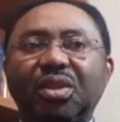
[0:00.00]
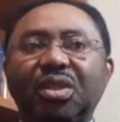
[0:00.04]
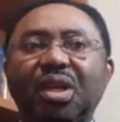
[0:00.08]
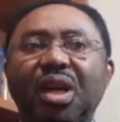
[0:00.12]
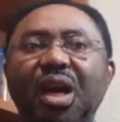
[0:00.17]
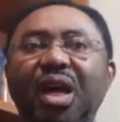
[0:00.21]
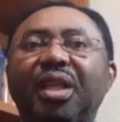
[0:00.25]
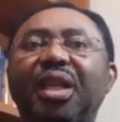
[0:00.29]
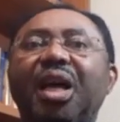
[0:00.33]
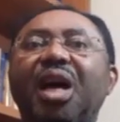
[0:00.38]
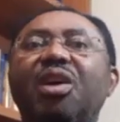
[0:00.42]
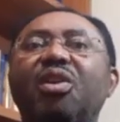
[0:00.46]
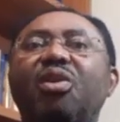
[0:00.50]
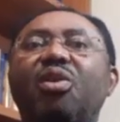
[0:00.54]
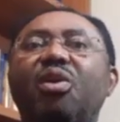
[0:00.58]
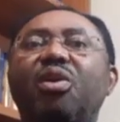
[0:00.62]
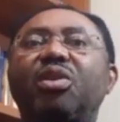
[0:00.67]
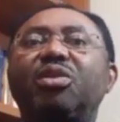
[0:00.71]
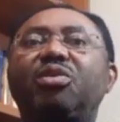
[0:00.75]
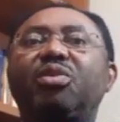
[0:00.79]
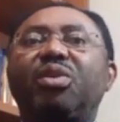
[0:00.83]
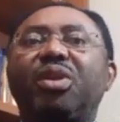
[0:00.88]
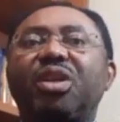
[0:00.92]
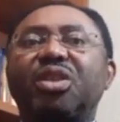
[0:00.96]
Allow
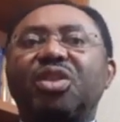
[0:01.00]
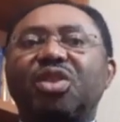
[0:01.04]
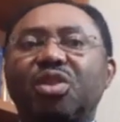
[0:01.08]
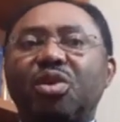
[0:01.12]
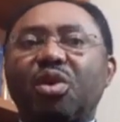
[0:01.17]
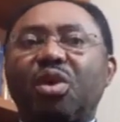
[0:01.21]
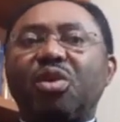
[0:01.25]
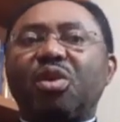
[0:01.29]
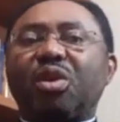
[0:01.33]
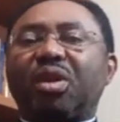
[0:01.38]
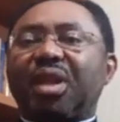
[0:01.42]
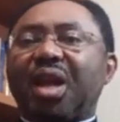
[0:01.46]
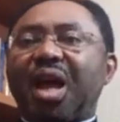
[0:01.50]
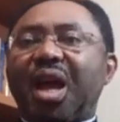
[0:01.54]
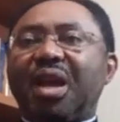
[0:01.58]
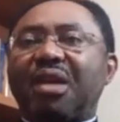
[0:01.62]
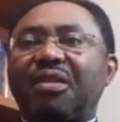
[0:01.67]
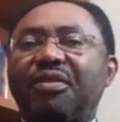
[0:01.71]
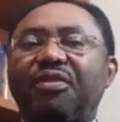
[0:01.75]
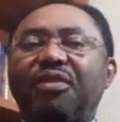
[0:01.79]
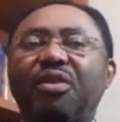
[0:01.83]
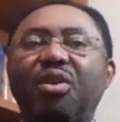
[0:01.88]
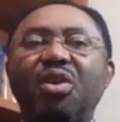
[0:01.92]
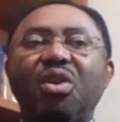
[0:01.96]
God to restore your
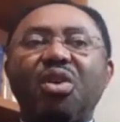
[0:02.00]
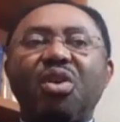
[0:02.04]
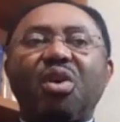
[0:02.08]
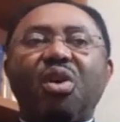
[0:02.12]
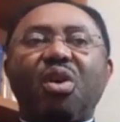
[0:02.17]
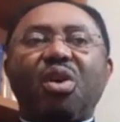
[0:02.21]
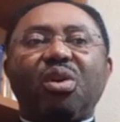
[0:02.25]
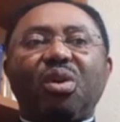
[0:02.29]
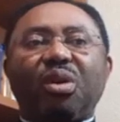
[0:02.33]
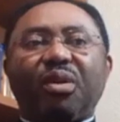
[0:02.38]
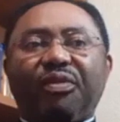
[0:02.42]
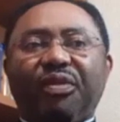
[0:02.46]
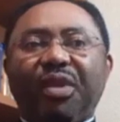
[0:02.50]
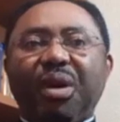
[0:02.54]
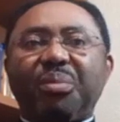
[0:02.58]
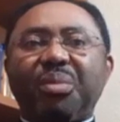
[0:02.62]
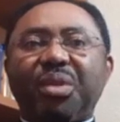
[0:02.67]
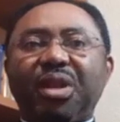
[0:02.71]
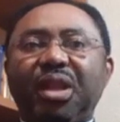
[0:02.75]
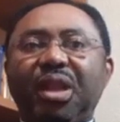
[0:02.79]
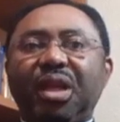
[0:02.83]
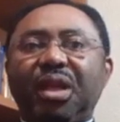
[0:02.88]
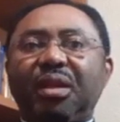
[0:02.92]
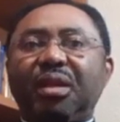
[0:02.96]
life or your
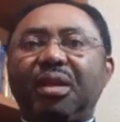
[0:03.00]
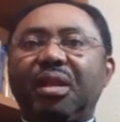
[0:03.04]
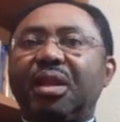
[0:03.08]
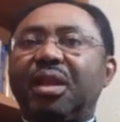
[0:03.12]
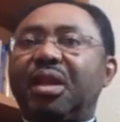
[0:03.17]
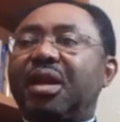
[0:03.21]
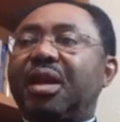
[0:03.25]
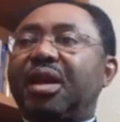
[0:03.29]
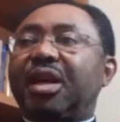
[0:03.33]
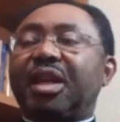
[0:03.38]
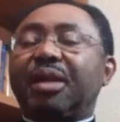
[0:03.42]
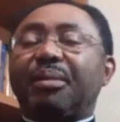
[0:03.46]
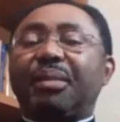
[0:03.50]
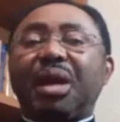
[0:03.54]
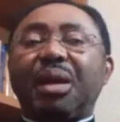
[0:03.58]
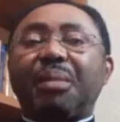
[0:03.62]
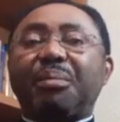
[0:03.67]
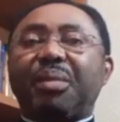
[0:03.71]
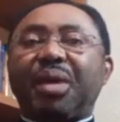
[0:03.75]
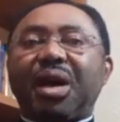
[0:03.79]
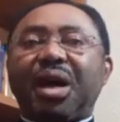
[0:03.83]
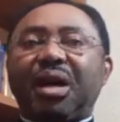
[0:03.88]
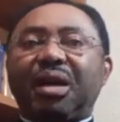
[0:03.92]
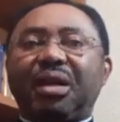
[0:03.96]
family.
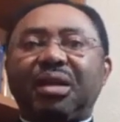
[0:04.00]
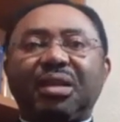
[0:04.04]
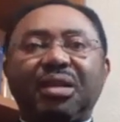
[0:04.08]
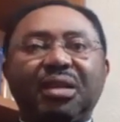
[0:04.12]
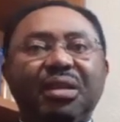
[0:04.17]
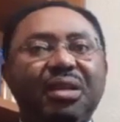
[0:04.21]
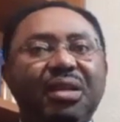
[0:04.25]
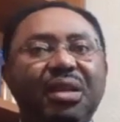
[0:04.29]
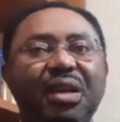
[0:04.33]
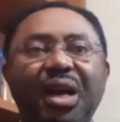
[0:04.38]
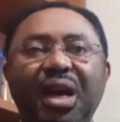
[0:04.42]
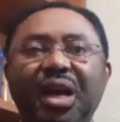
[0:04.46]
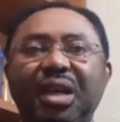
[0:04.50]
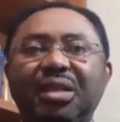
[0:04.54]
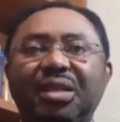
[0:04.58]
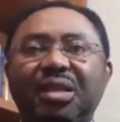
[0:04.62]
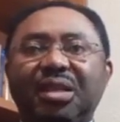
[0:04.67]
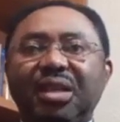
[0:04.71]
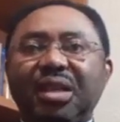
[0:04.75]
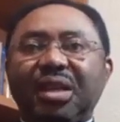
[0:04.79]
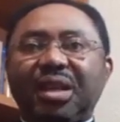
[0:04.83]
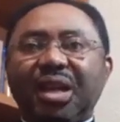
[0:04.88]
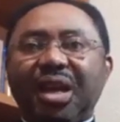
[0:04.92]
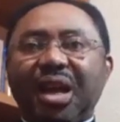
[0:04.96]
Remember,
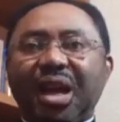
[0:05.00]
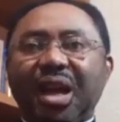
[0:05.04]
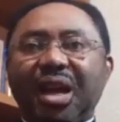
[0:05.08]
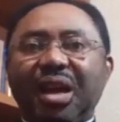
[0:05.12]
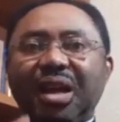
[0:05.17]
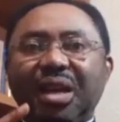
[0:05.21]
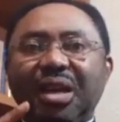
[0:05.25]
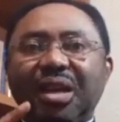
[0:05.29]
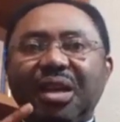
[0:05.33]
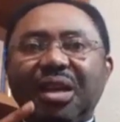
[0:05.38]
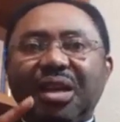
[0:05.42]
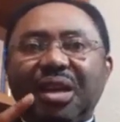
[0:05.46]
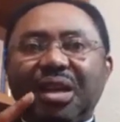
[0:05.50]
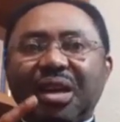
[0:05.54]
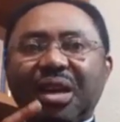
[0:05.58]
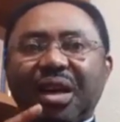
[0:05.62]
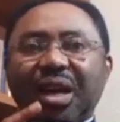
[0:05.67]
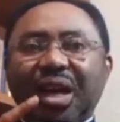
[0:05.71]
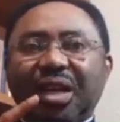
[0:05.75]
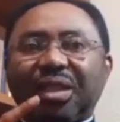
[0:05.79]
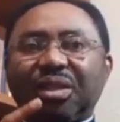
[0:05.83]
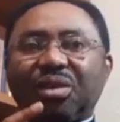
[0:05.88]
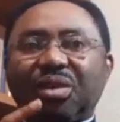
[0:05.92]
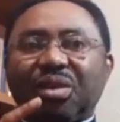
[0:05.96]
Assyria
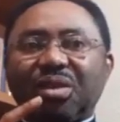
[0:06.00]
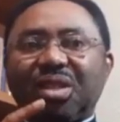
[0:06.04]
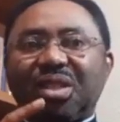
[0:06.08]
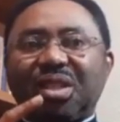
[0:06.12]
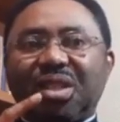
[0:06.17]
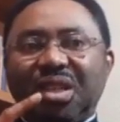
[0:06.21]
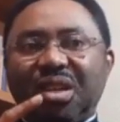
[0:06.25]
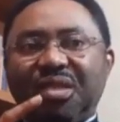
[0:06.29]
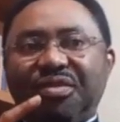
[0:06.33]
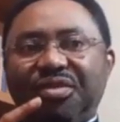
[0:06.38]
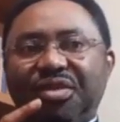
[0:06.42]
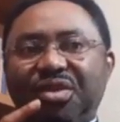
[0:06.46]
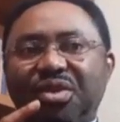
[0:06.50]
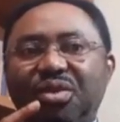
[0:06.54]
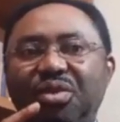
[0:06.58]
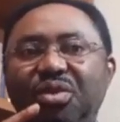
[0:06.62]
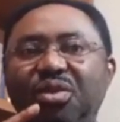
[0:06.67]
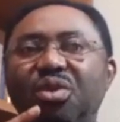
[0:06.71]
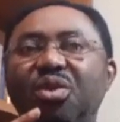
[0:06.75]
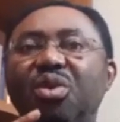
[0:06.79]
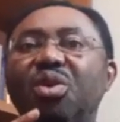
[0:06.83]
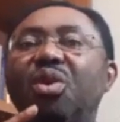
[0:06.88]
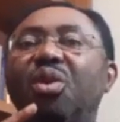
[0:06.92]
cannot save you.